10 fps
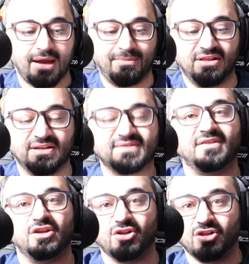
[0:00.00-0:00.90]
I made this
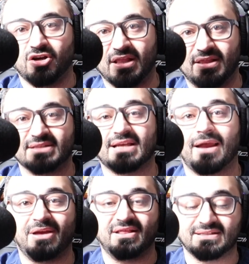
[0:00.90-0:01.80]
video. Look at this.
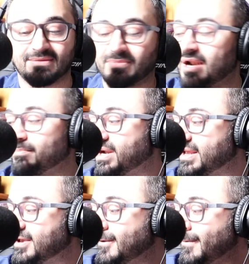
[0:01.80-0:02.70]
I made this amount of
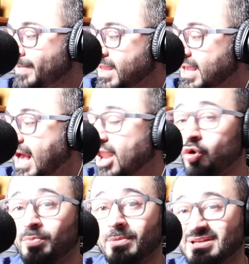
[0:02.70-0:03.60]
money. I'll
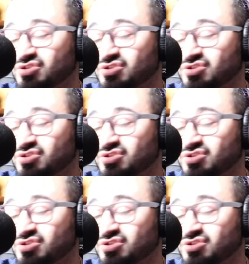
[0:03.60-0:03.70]
open my